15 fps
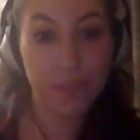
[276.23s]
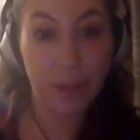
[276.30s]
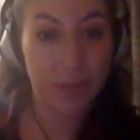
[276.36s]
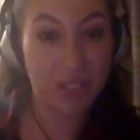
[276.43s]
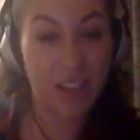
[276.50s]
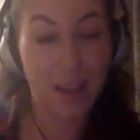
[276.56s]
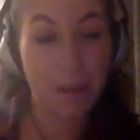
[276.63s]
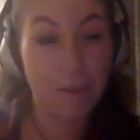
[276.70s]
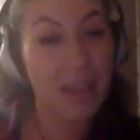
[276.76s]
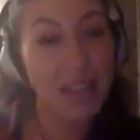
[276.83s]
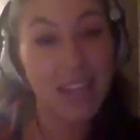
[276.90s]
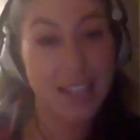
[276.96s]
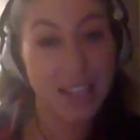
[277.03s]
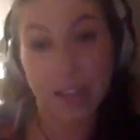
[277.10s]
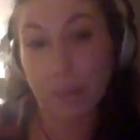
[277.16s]
It was like a
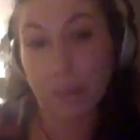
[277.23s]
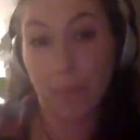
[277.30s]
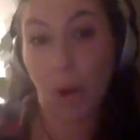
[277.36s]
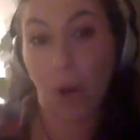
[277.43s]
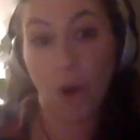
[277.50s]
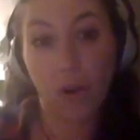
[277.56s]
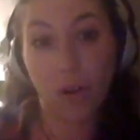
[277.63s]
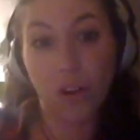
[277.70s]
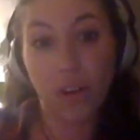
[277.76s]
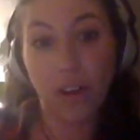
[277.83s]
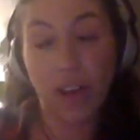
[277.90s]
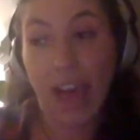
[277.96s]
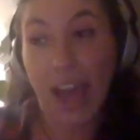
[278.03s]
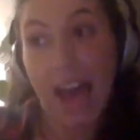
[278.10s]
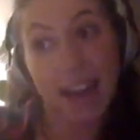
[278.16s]
media blog
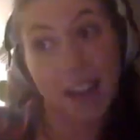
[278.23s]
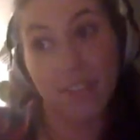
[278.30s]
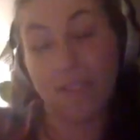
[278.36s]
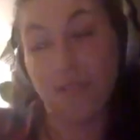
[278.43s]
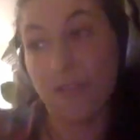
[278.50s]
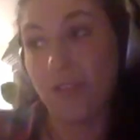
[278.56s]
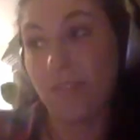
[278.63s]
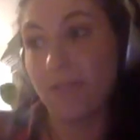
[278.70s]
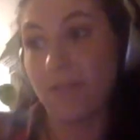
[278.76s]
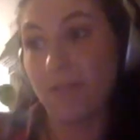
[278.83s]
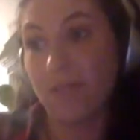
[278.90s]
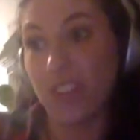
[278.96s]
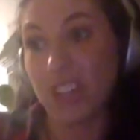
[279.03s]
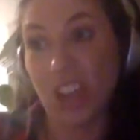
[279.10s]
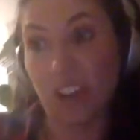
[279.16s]
ahead of
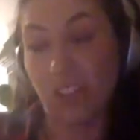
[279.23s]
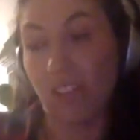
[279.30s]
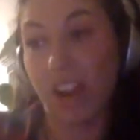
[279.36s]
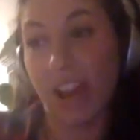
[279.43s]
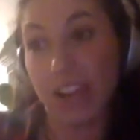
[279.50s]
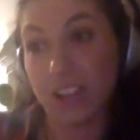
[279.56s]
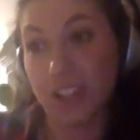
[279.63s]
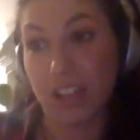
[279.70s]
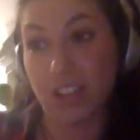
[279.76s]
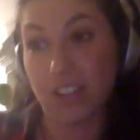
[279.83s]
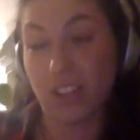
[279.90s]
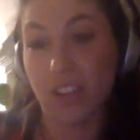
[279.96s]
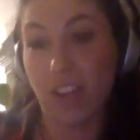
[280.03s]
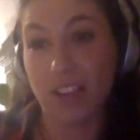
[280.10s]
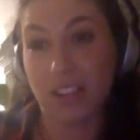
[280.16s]
the general election in
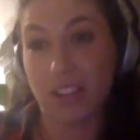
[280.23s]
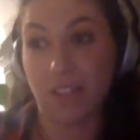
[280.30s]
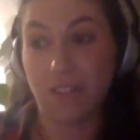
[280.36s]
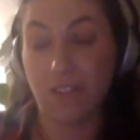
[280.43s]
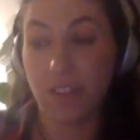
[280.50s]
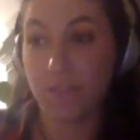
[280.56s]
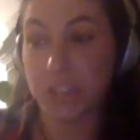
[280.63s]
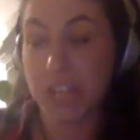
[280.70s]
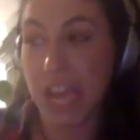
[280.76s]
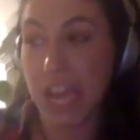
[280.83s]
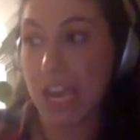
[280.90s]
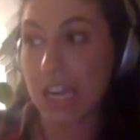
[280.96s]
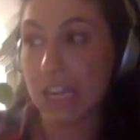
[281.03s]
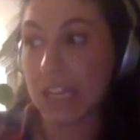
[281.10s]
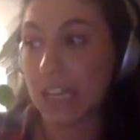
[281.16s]

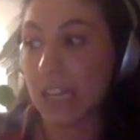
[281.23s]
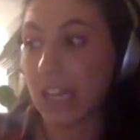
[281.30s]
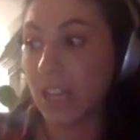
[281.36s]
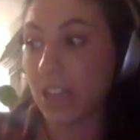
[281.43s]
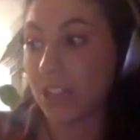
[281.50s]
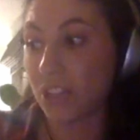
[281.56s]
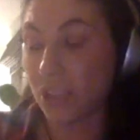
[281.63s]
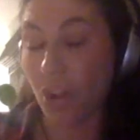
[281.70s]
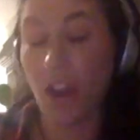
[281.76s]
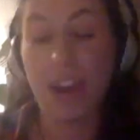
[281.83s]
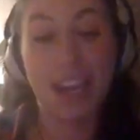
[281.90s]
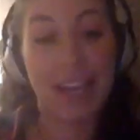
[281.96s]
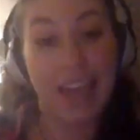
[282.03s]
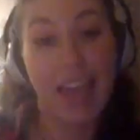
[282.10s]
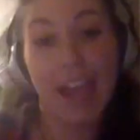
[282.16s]
2015, to try
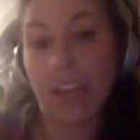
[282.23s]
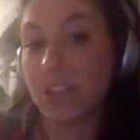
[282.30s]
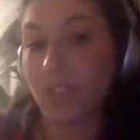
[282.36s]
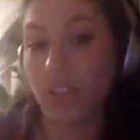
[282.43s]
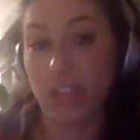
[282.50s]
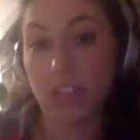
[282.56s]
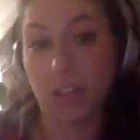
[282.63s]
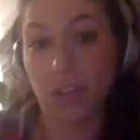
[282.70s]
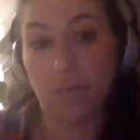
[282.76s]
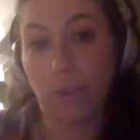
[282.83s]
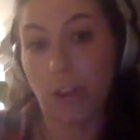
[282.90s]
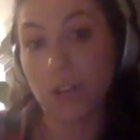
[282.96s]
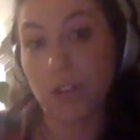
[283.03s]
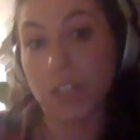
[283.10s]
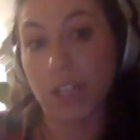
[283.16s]
and engage first-time
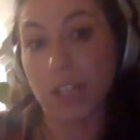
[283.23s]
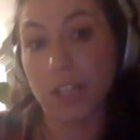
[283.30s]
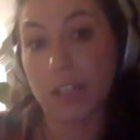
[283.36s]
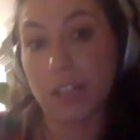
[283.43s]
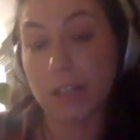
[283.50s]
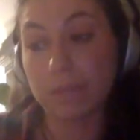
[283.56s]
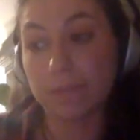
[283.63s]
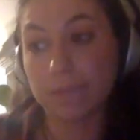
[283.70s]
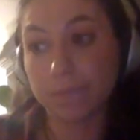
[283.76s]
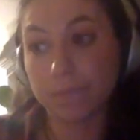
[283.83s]
voters